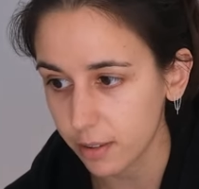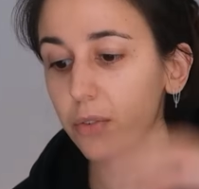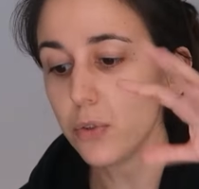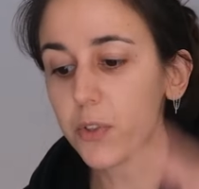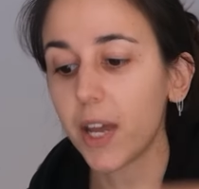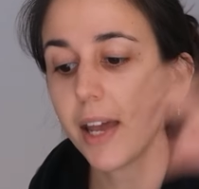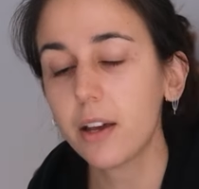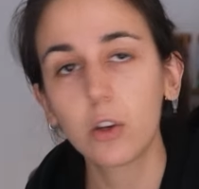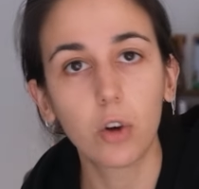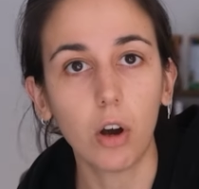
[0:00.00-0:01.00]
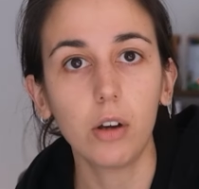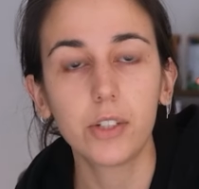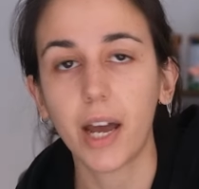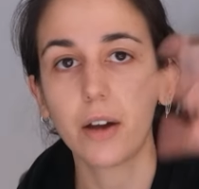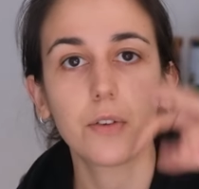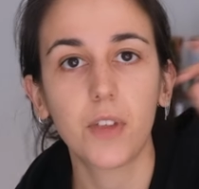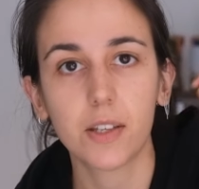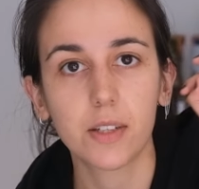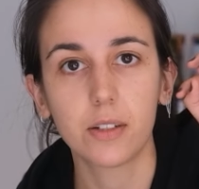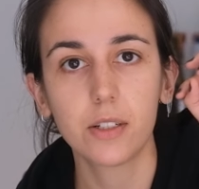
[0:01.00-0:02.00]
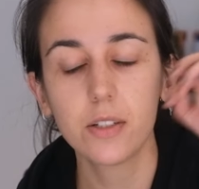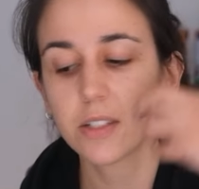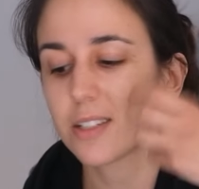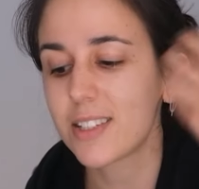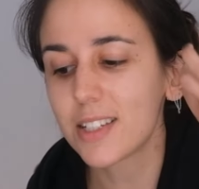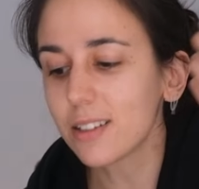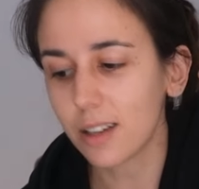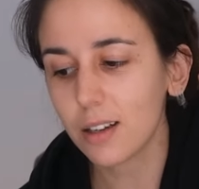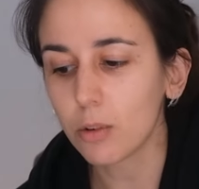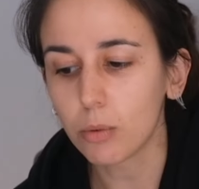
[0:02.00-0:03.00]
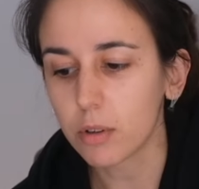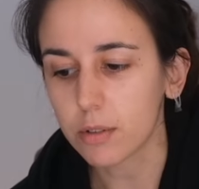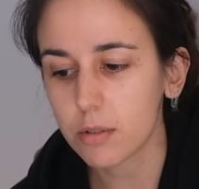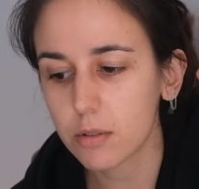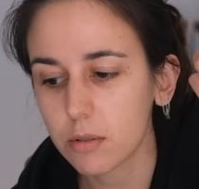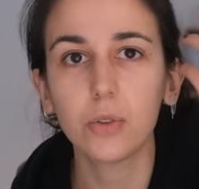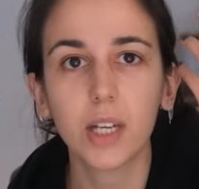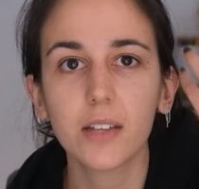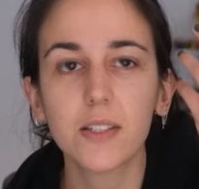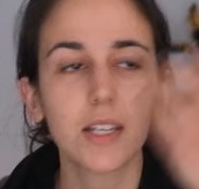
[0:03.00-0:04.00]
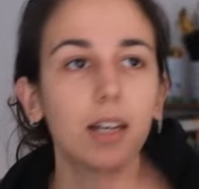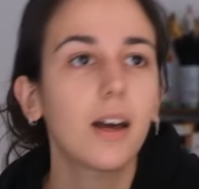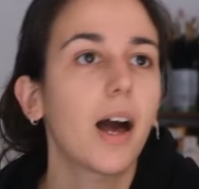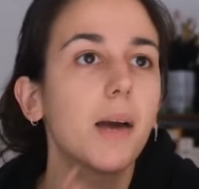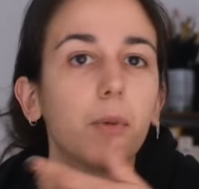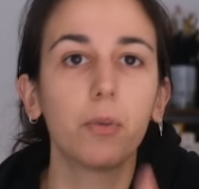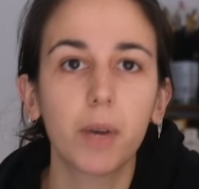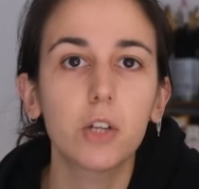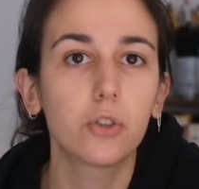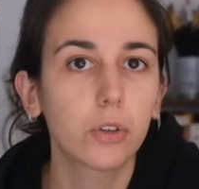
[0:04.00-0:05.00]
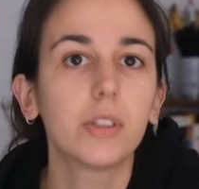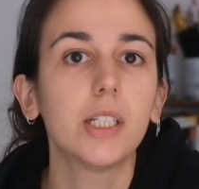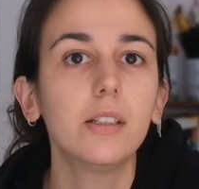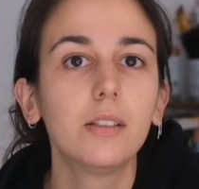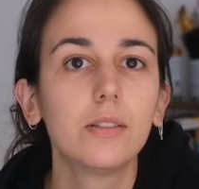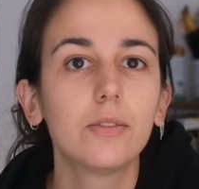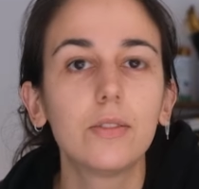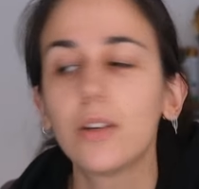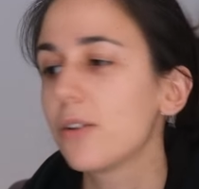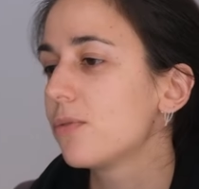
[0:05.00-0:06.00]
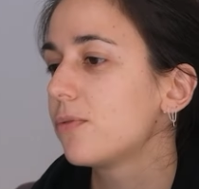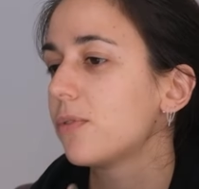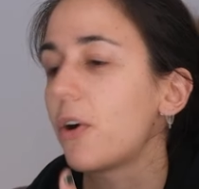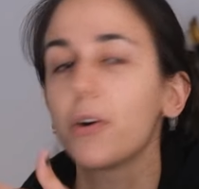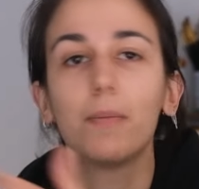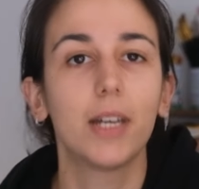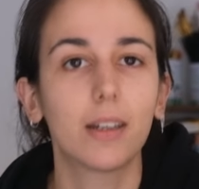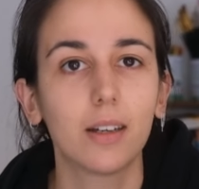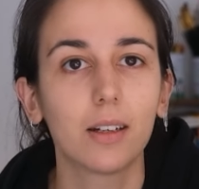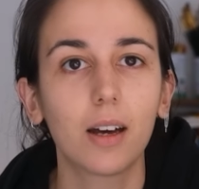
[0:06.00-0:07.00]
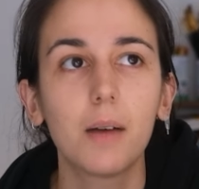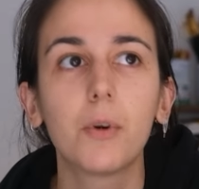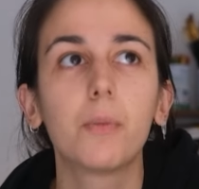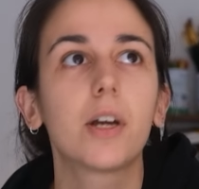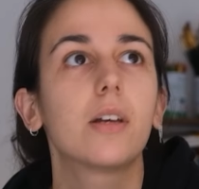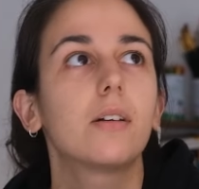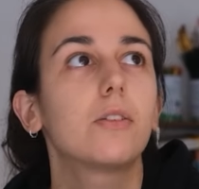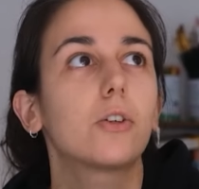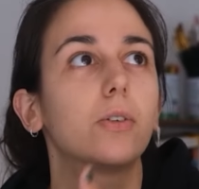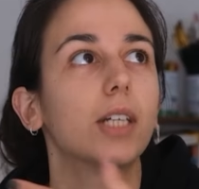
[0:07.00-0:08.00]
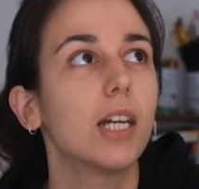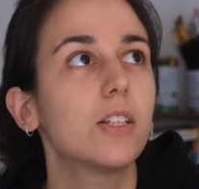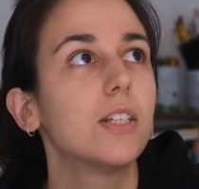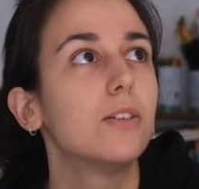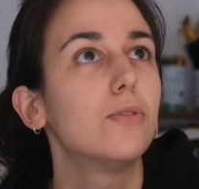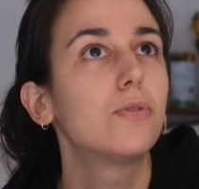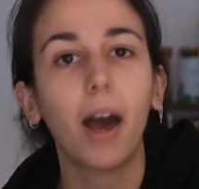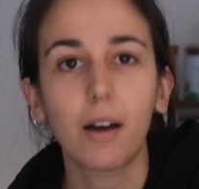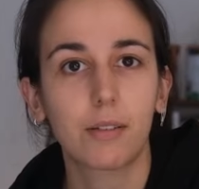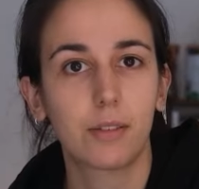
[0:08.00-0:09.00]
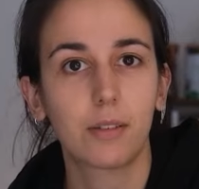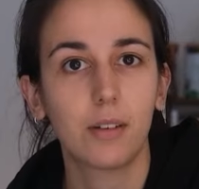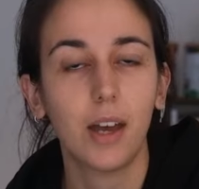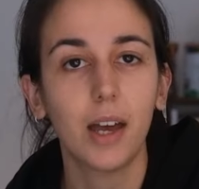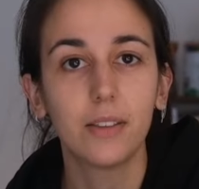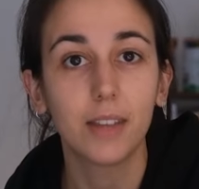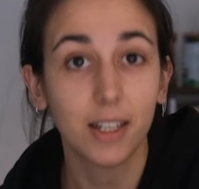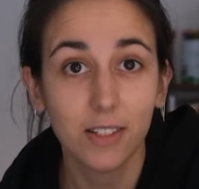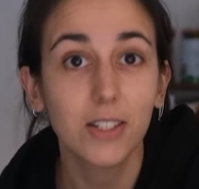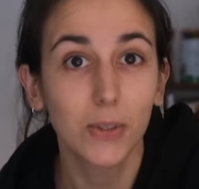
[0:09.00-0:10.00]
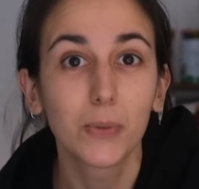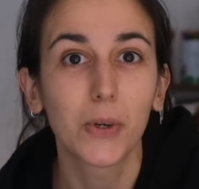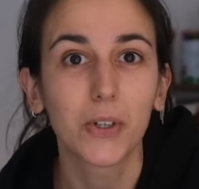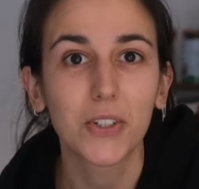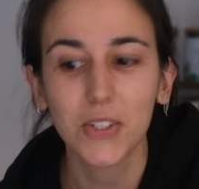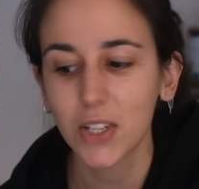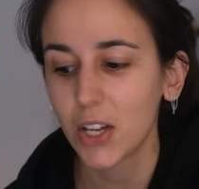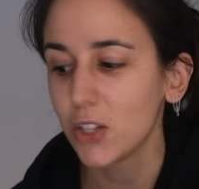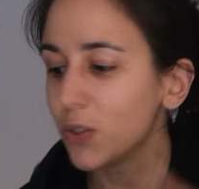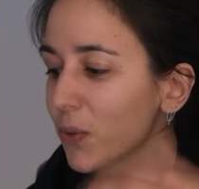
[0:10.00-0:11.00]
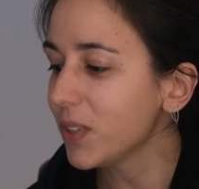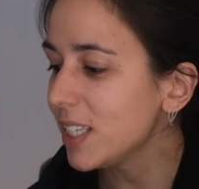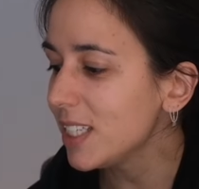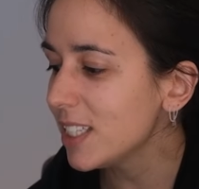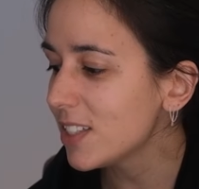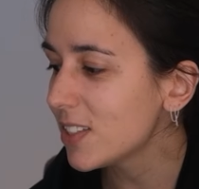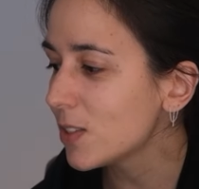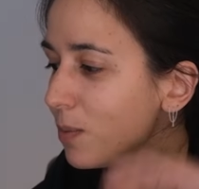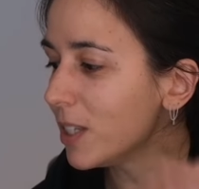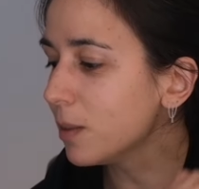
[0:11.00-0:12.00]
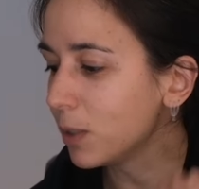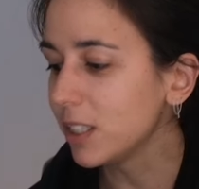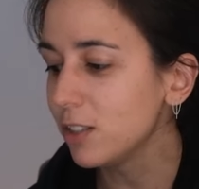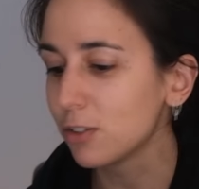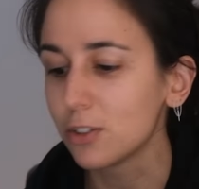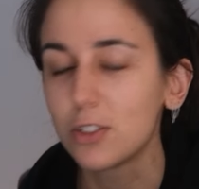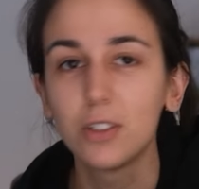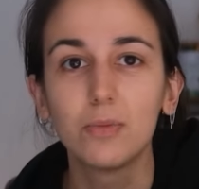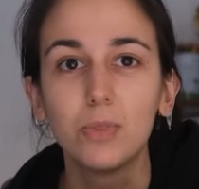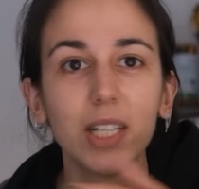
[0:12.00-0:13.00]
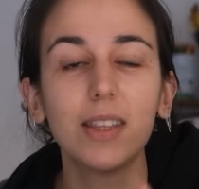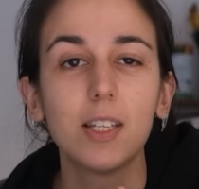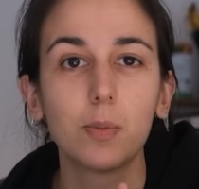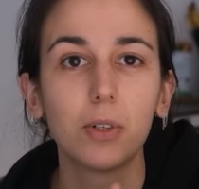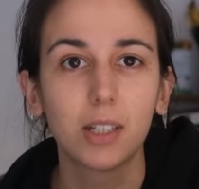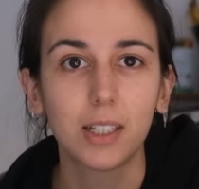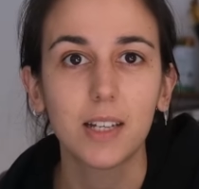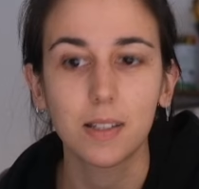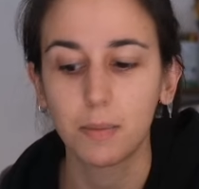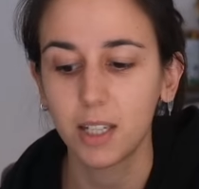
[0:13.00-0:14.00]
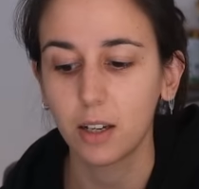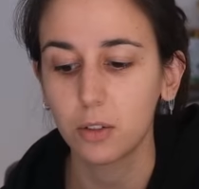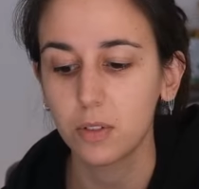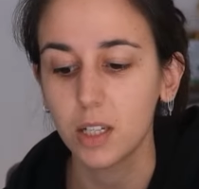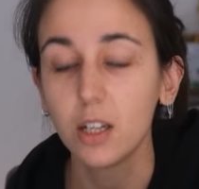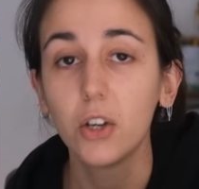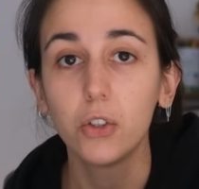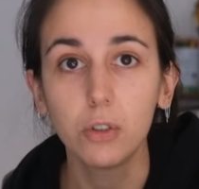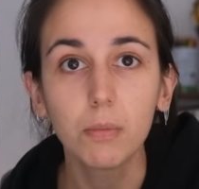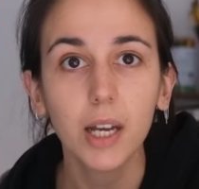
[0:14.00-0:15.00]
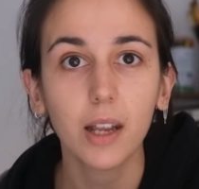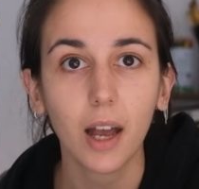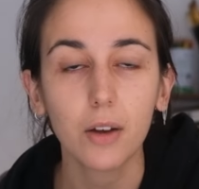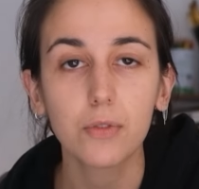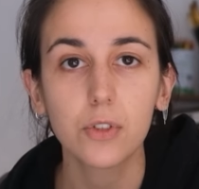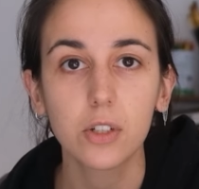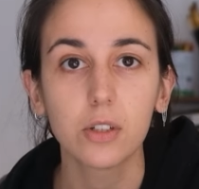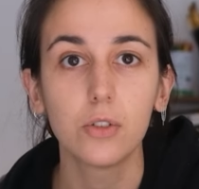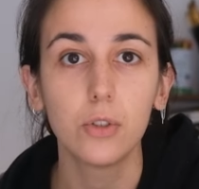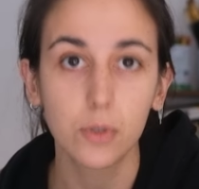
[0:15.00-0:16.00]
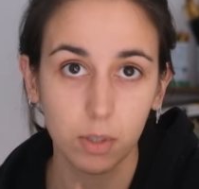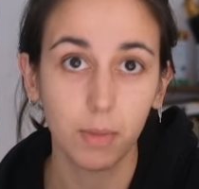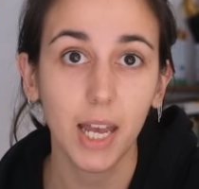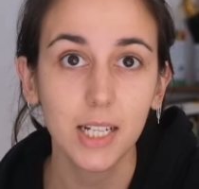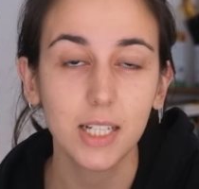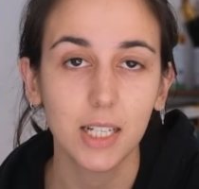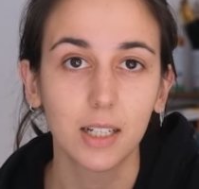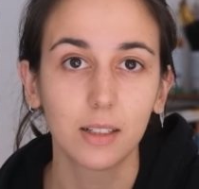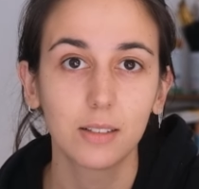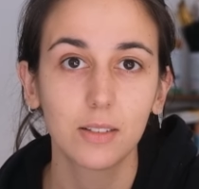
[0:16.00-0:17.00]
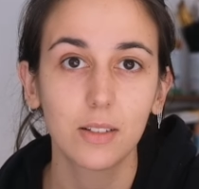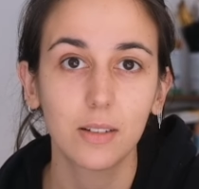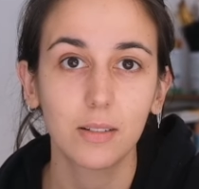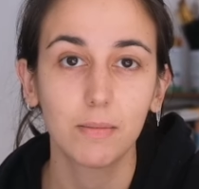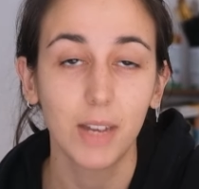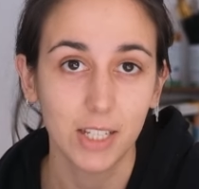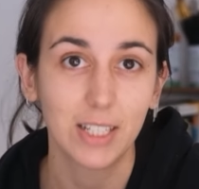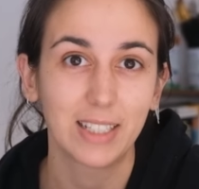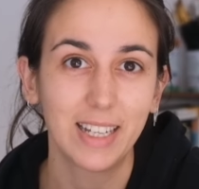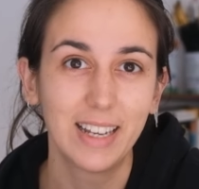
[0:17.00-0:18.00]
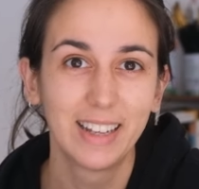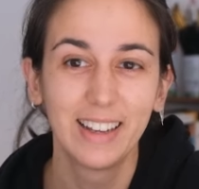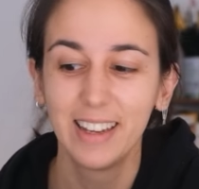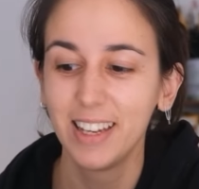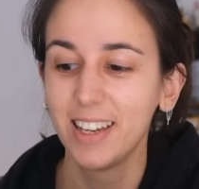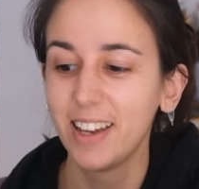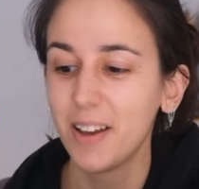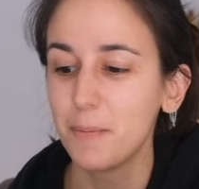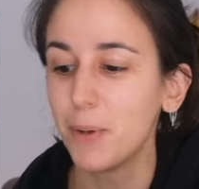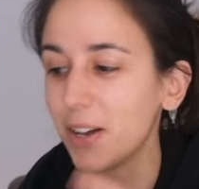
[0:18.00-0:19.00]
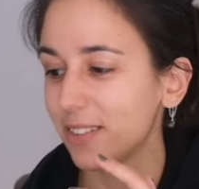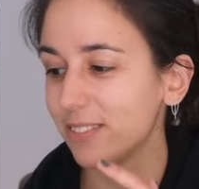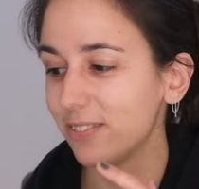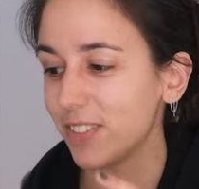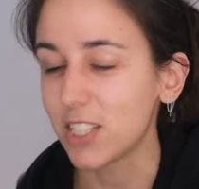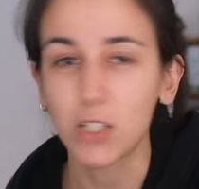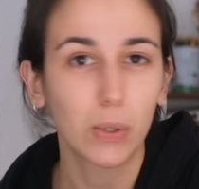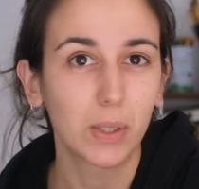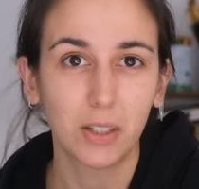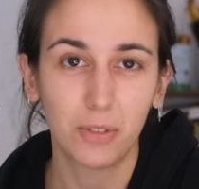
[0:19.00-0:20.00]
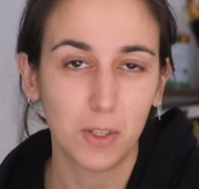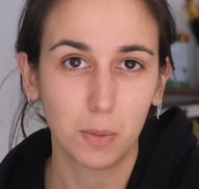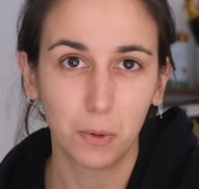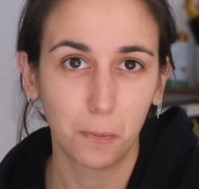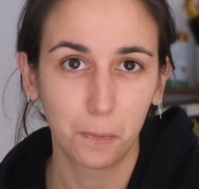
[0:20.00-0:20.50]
If you take God out of that sentence, it still kind of works. You can say, I'm on my journey of art making, I'm on my creative path, and that still works. You don't need to be a believer to read this book and get something out of it. You might have to do some editing mentally, but it's totally feasible.